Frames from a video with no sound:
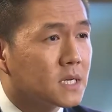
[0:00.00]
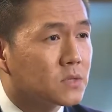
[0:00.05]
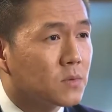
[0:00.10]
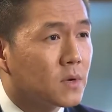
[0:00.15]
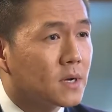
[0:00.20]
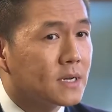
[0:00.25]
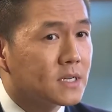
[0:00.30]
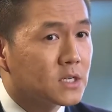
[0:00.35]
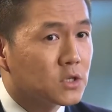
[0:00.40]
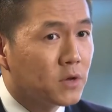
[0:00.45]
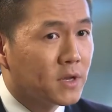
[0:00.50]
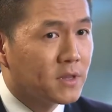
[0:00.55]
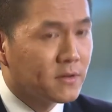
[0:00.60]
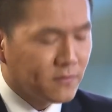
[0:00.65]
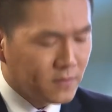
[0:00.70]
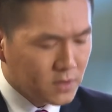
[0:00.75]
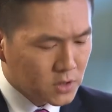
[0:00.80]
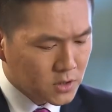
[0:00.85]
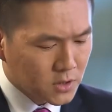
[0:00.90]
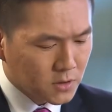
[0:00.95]
as well as trade
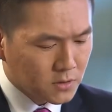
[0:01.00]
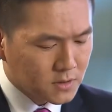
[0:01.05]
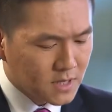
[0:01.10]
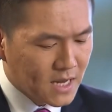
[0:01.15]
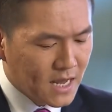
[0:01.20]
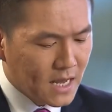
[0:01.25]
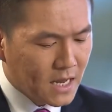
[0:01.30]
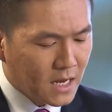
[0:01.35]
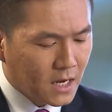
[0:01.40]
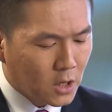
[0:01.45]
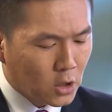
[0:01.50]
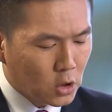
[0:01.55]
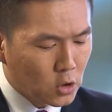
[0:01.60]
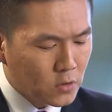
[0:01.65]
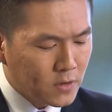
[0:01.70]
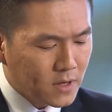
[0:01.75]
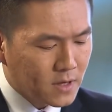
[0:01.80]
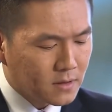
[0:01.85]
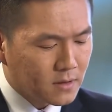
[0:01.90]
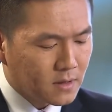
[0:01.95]
officials,
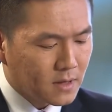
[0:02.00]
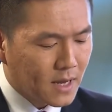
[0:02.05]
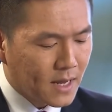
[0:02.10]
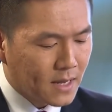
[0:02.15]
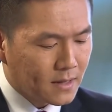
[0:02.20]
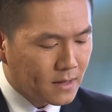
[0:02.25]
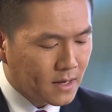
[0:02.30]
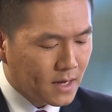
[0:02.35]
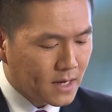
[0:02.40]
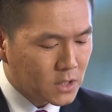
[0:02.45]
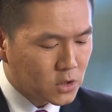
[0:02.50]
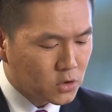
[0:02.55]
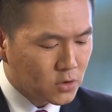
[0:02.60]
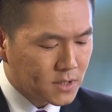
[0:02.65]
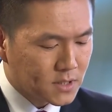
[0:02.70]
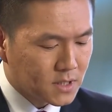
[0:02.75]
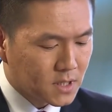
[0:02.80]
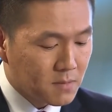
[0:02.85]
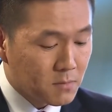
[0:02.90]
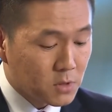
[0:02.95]
including the
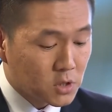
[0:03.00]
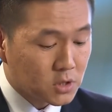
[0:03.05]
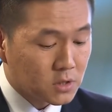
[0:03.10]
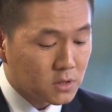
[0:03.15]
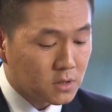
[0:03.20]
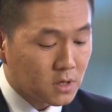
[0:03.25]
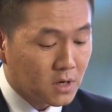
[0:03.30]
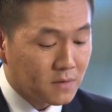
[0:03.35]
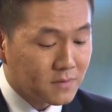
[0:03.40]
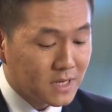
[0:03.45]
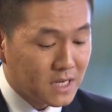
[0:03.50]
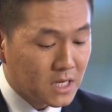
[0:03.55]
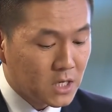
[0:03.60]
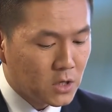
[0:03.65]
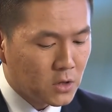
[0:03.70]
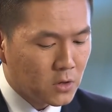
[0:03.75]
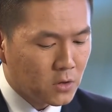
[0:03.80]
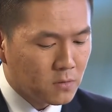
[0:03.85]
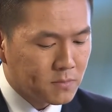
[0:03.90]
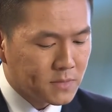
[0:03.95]
antitrust commissioner of the
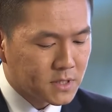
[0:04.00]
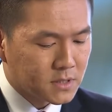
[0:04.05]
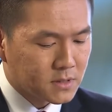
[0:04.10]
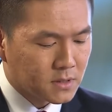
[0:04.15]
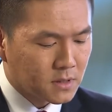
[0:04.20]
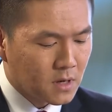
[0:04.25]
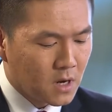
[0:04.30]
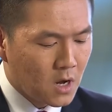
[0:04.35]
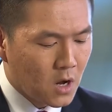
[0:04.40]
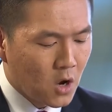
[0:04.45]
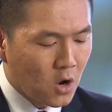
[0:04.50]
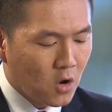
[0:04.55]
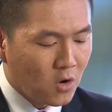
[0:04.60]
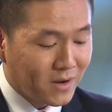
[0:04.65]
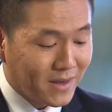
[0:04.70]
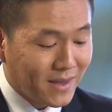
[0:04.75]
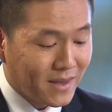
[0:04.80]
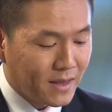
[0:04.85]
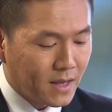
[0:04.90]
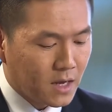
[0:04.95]
EU, Mr.
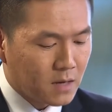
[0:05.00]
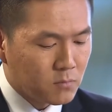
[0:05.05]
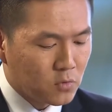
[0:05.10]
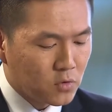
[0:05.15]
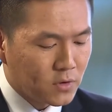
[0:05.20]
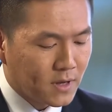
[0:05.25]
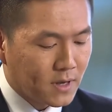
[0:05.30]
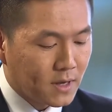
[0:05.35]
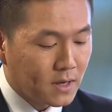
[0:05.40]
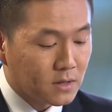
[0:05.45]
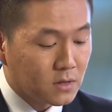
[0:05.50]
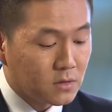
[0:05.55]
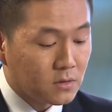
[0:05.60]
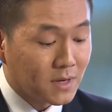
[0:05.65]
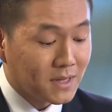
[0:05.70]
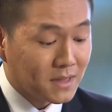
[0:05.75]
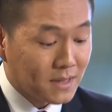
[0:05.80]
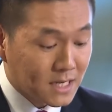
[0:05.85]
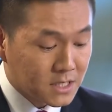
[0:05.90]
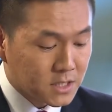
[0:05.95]
Joaquin Almunia,
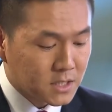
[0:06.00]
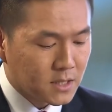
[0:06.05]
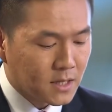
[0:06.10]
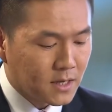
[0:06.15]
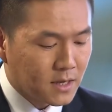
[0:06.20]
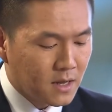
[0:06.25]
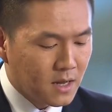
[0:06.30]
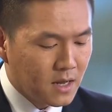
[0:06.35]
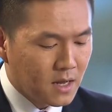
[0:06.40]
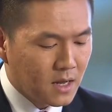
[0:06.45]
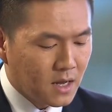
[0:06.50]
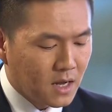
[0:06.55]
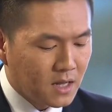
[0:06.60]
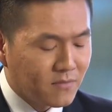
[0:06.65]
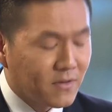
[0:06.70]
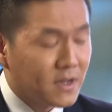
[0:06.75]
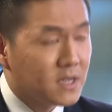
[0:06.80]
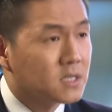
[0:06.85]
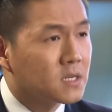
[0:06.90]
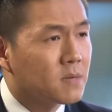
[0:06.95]
to allegedly
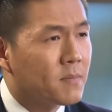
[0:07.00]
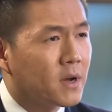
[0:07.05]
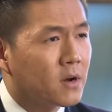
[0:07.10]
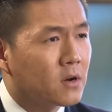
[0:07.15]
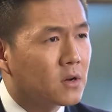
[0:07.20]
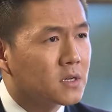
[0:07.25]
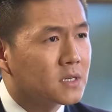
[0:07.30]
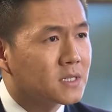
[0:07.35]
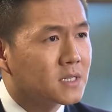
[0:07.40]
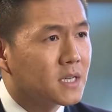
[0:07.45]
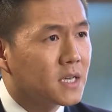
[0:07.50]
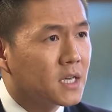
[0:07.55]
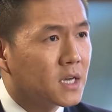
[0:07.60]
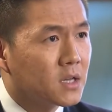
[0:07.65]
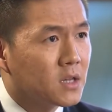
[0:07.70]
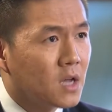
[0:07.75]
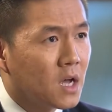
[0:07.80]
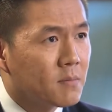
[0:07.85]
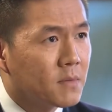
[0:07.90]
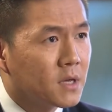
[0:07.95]
advance America's
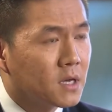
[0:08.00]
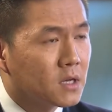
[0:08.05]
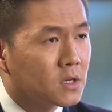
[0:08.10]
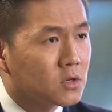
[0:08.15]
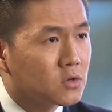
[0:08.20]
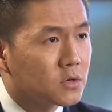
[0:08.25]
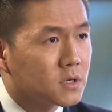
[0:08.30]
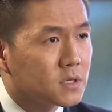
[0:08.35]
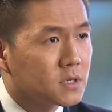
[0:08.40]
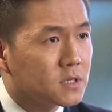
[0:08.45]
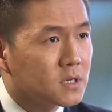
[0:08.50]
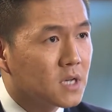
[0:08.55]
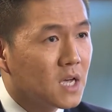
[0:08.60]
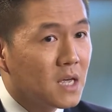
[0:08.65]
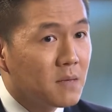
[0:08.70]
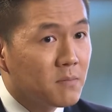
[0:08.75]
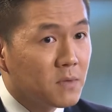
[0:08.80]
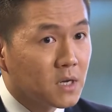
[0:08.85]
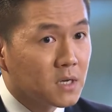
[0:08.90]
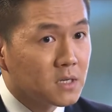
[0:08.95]
economic interests,
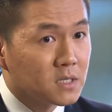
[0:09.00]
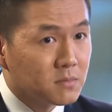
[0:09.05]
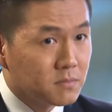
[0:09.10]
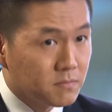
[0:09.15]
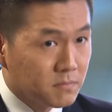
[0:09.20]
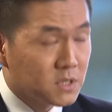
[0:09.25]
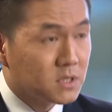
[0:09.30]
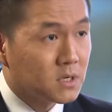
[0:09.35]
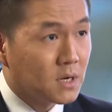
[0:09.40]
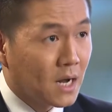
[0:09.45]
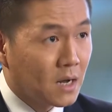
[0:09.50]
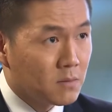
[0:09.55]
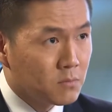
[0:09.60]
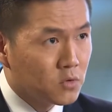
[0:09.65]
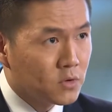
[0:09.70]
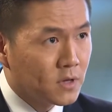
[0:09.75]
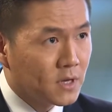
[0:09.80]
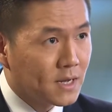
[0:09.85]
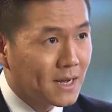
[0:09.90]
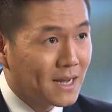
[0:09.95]
because Mr.
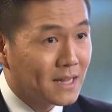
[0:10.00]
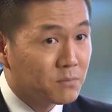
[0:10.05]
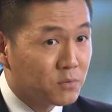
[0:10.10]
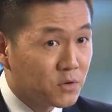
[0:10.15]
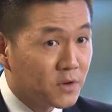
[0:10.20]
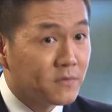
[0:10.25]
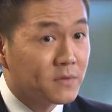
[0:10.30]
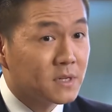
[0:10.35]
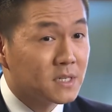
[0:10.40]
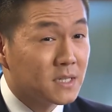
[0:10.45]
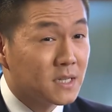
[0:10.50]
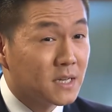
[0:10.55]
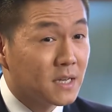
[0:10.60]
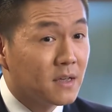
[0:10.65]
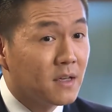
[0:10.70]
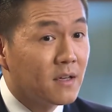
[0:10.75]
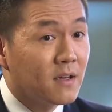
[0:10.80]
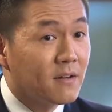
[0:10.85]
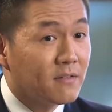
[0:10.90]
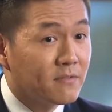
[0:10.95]
Almunia had
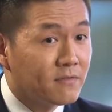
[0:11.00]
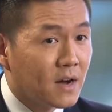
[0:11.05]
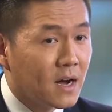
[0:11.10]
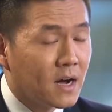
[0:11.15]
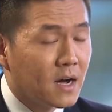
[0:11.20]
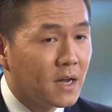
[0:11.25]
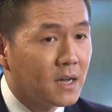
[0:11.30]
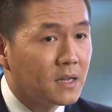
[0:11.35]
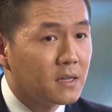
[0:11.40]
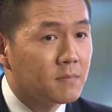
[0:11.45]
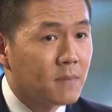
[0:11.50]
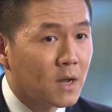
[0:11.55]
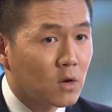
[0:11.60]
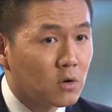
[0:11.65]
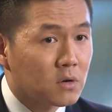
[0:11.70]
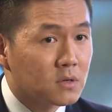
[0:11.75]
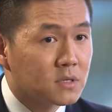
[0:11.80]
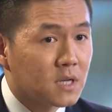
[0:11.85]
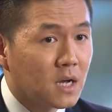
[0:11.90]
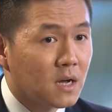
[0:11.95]
previously fined
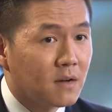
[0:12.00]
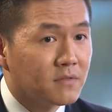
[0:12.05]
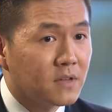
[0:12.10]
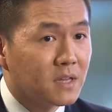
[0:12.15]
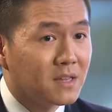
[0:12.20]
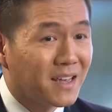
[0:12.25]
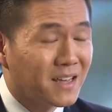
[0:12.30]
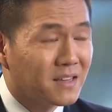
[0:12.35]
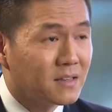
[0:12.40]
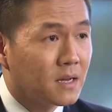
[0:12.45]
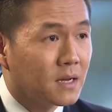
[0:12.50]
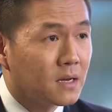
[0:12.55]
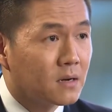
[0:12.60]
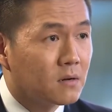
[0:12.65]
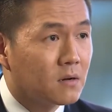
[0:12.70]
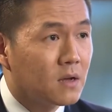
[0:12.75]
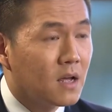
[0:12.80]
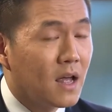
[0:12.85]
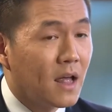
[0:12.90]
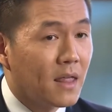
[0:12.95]
Microsoft and
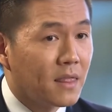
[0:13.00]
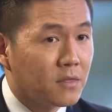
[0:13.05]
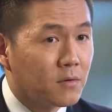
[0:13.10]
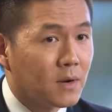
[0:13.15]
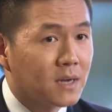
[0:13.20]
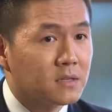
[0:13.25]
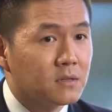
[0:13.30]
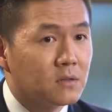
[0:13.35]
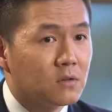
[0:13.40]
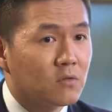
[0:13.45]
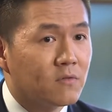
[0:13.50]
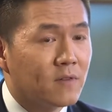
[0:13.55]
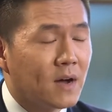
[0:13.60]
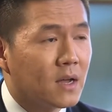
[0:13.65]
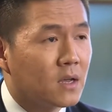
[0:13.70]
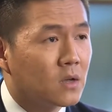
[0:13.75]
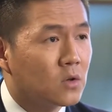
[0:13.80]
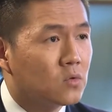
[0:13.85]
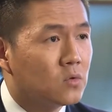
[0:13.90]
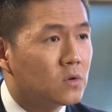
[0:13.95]
Intel and threatened to
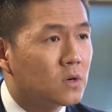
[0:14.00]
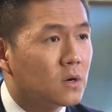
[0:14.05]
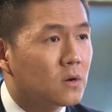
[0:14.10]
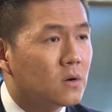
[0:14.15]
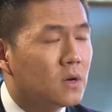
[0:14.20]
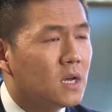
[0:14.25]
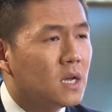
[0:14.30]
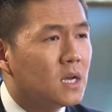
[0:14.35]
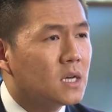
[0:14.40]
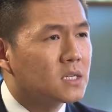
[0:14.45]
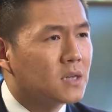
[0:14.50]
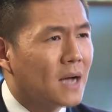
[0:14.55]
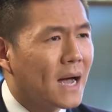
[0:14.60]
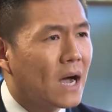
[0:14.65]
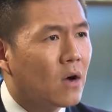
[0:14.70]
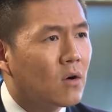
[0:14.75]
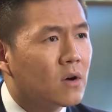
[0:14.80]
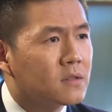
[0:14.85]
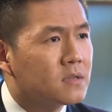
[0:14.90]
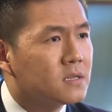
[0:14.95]
fine Google. So
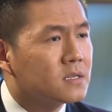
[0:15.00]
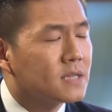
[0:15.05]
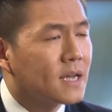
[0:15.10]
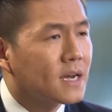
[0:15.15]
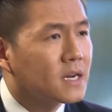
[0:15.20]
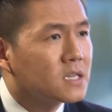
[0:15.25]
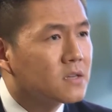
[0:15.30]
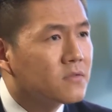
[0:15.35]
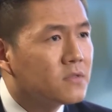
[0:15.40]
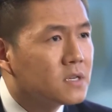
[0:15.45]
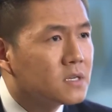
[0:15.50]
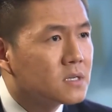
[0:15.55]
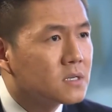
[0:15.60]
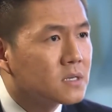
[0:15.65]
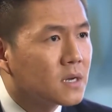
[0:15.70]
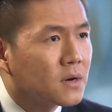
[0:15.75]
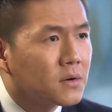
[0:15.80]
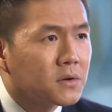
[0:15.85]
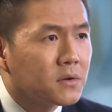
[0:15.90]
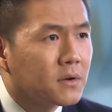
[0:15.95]
how are these activities,
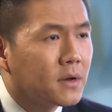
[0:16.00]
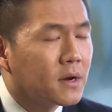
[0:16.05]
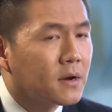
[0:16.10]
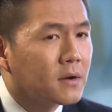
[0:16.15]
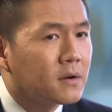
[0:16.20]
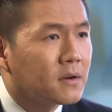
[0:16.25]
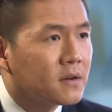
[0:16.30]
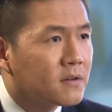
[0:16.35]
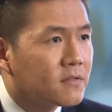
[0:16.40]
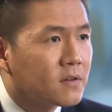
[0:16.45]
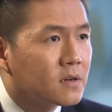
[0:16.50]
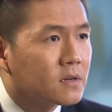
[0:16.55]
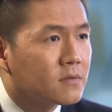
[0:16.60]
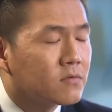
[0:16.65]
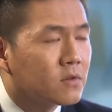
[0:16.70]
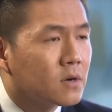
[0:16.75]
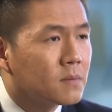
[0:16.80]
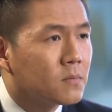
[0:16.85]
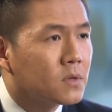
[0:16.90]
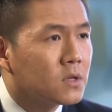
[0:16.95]
Secretary Kerry,
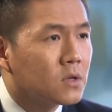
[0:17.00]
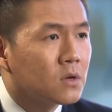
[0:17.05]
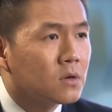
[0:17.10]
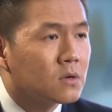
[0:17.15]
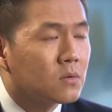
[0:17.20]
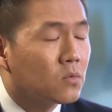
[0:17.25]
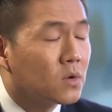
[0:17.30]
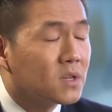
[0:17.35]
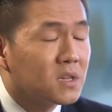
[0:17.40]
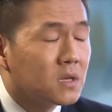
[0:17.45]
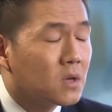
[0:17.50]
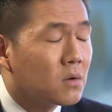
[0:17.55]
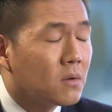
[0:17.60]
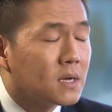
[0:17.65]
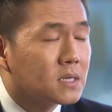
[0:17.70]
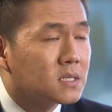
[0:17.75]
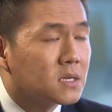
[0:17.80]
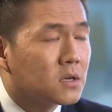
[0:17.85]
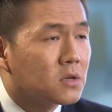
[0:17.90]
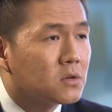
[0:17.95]
different from what the
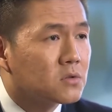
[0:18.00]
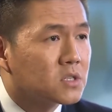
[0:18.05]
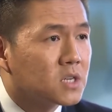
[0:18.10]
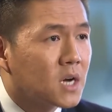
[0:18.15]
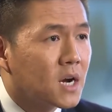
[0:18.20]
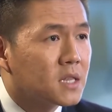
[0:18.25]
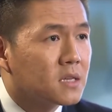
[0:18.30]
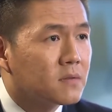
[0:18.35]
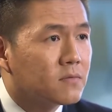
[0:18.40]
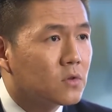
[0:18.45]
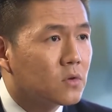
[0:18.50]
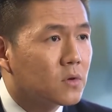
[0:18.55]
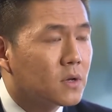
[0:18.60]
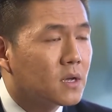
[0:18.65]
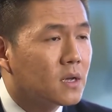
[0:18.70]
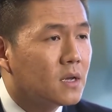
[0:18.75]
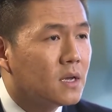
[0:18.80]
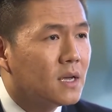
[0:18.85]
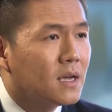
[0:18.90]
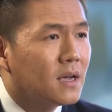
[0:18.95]
U.S. accused China of doing?
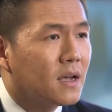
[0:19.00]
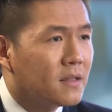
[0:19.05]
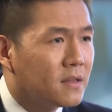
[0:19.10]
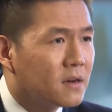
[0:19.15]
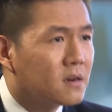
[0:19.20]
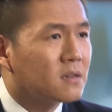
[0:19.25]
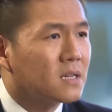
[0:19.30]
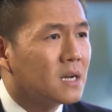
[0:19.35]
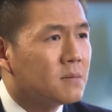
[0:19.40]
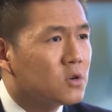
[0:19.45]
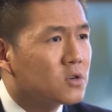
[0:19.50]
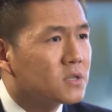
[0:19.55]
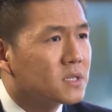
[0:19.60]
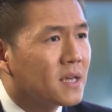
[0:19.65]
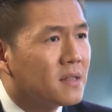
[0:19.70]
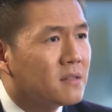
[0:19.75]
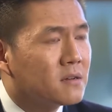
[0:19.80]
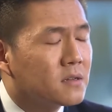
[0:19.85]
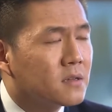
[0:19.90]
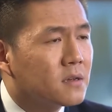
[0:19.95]
Is there a double
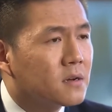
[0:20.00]
standard